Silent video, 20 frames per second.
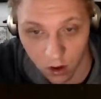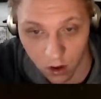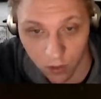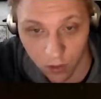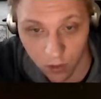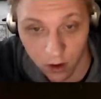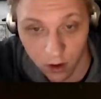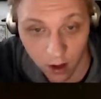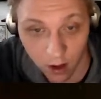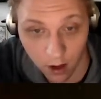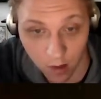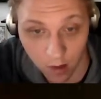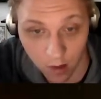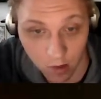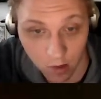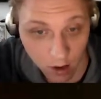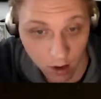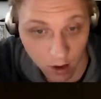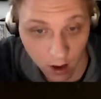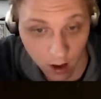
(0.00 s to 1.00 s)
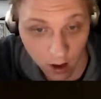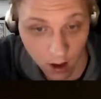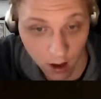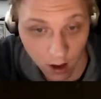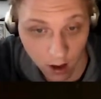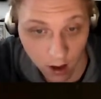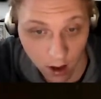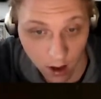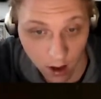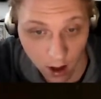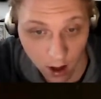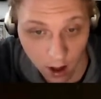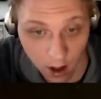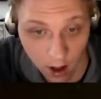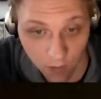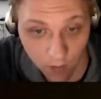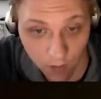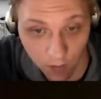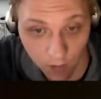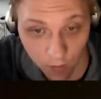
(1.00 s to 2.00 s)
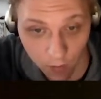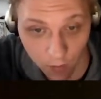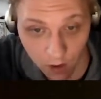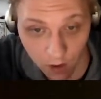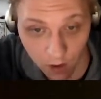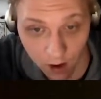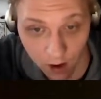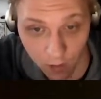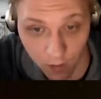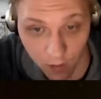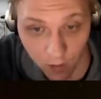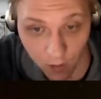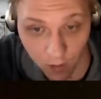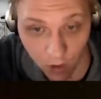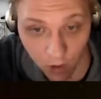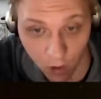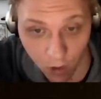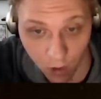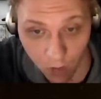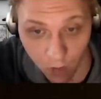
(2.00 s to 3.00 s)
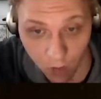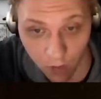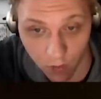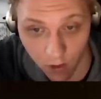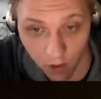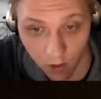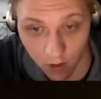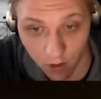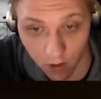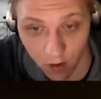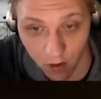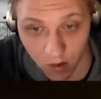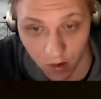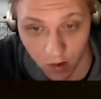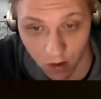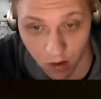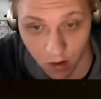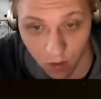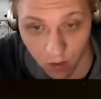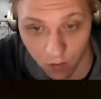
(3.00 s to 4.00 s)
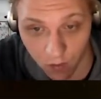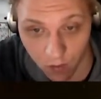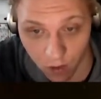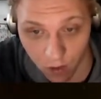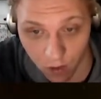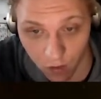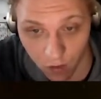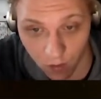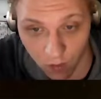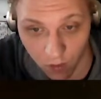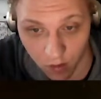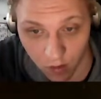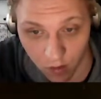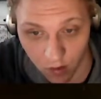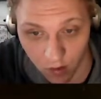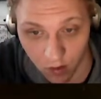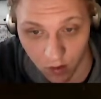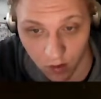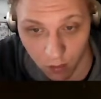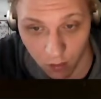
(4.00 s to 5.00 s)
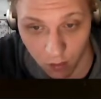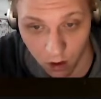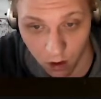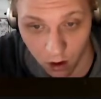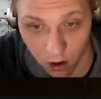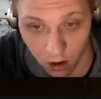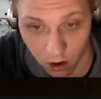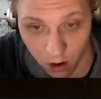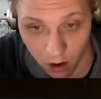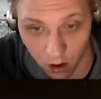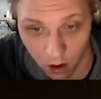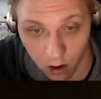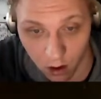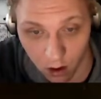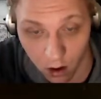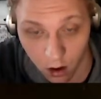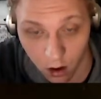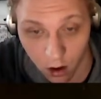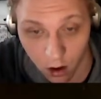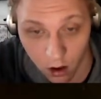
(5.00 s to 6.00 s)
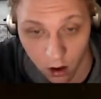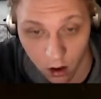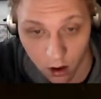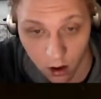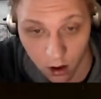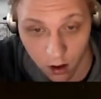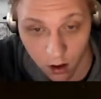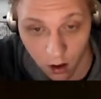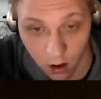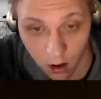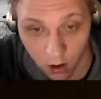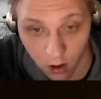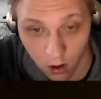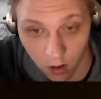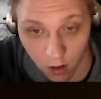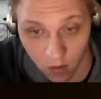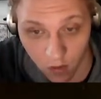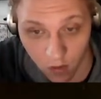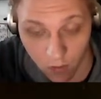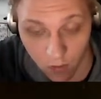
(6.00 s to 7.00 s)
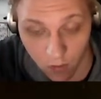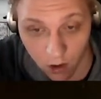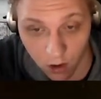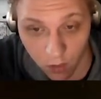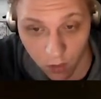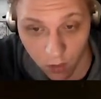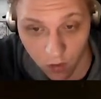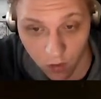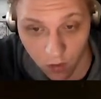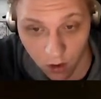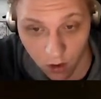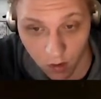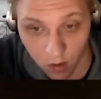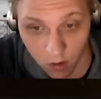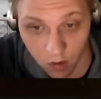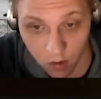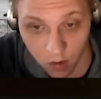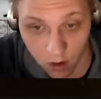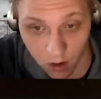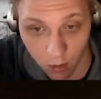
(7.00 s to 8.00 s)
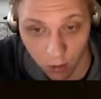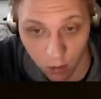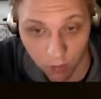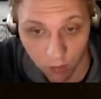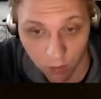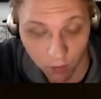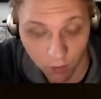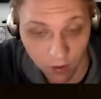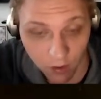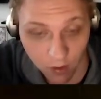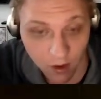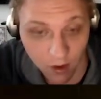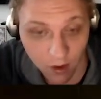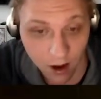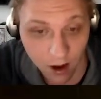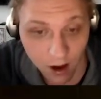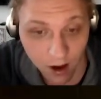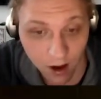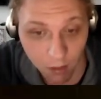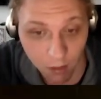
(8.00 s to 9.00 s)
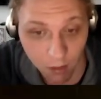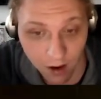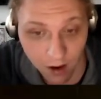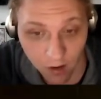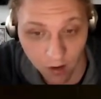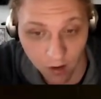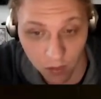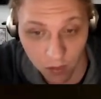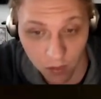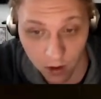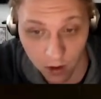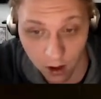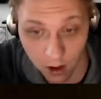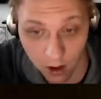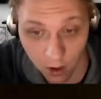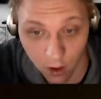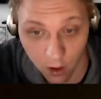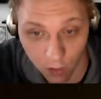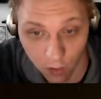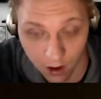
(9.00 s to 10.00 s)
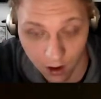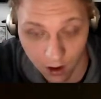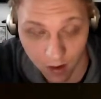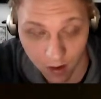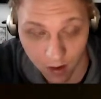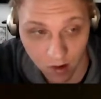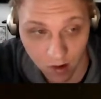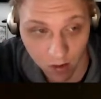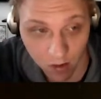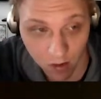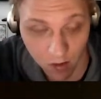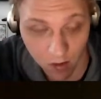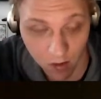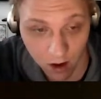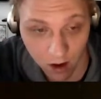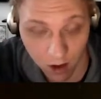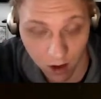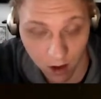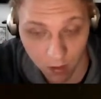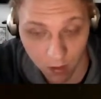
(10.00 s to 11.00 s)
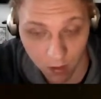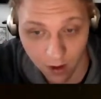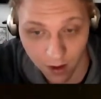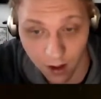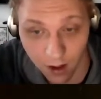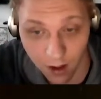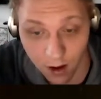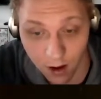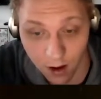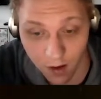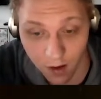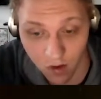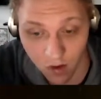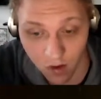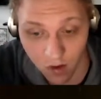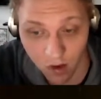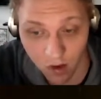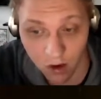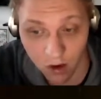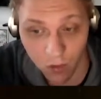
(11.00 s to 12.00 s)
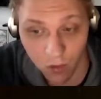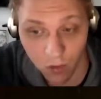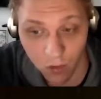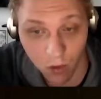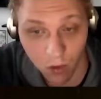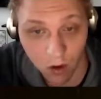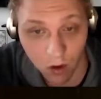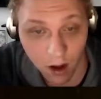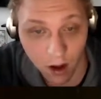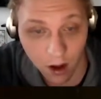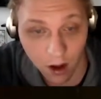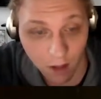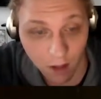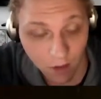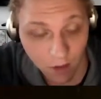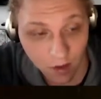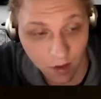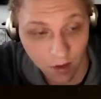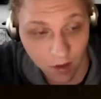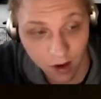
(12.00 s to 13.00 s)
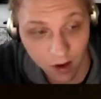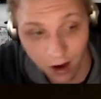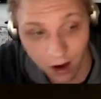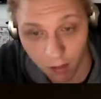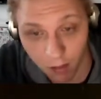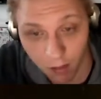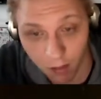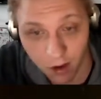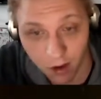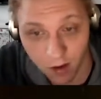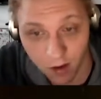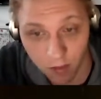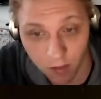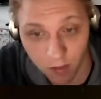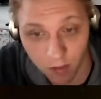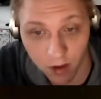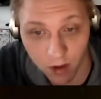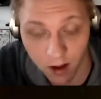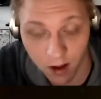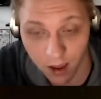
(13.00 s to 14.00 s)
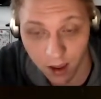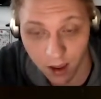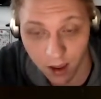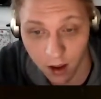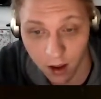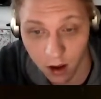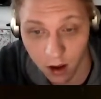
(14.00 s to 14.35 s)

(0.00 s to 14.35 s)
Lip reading: Next, FMV aspect ratio override, set it to widescreen 16:9. Under custom window size, if you have a 1080p display, go ahead and set it to 1080p. Since I do not have a 1080p display,